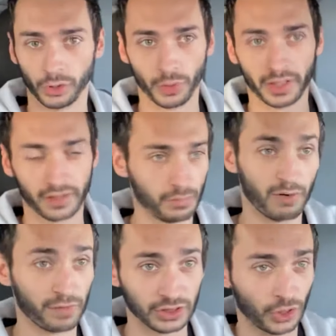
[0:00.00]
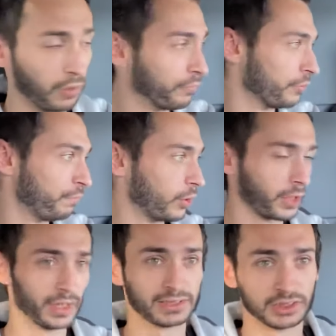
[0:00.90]
do anything. My van's got the phone
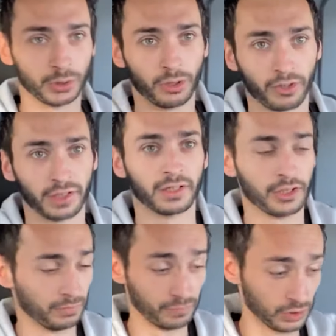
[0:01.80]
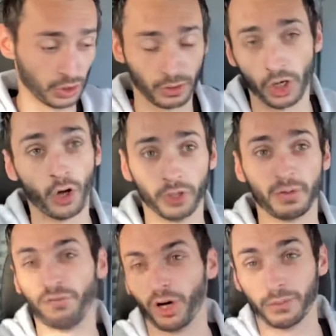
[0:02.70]
connected to it already. The owner
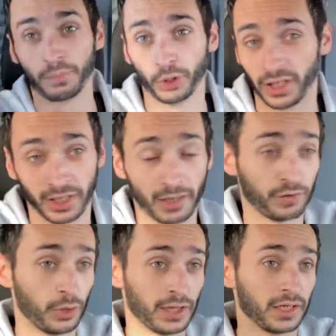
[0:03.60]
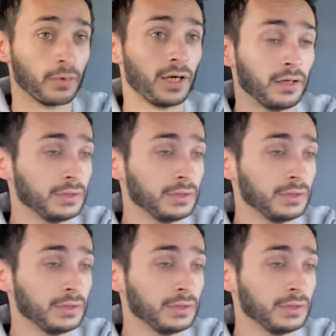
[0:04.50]
before me put it in. I have no idea why.